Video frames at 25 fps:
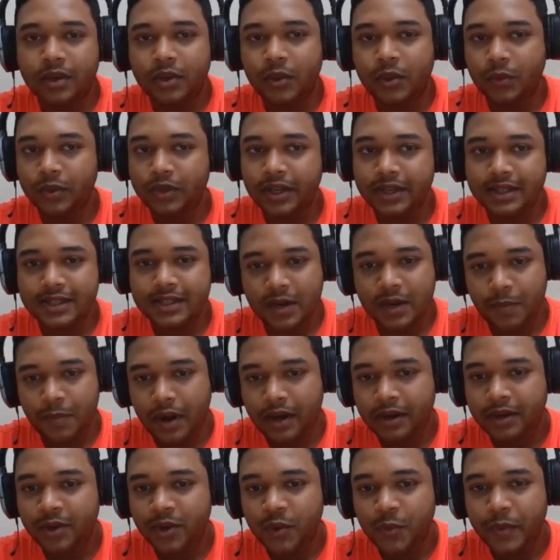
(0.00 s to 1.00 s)
The two things that
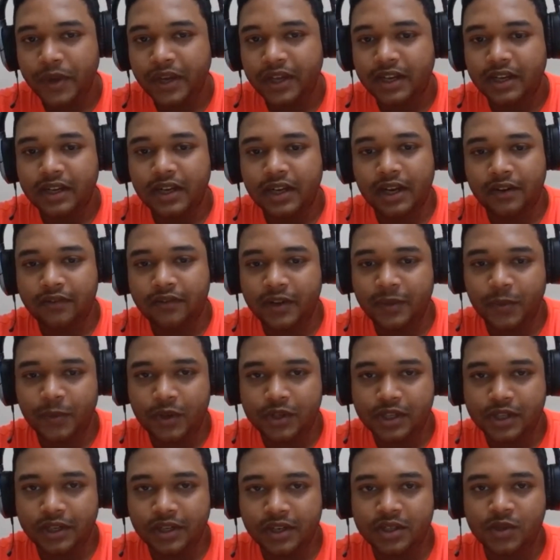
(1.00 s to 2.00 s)
matter to me in an NFT
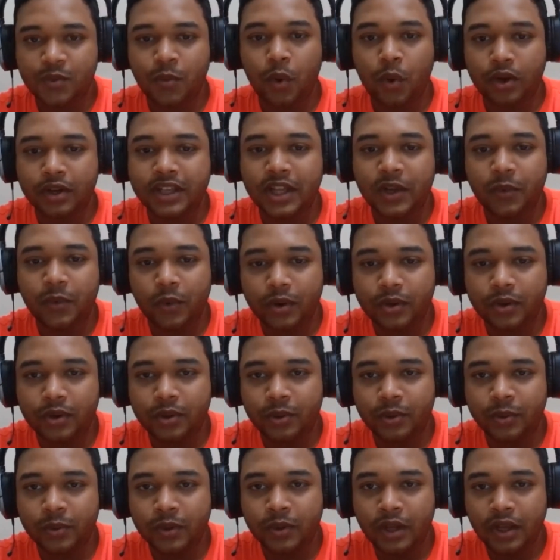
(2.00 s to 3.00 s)
project is what they want
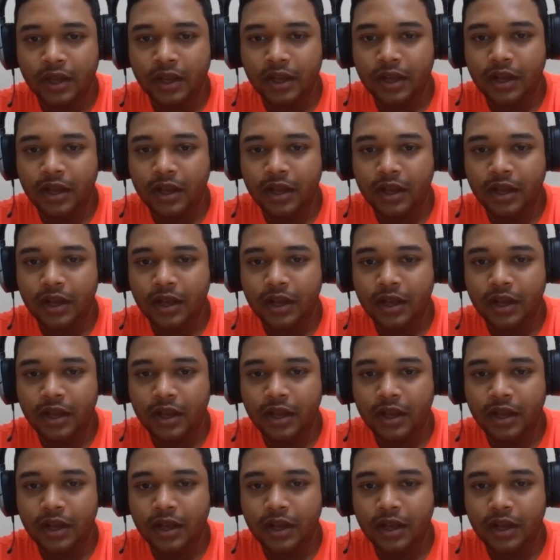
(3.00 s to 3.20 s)
to do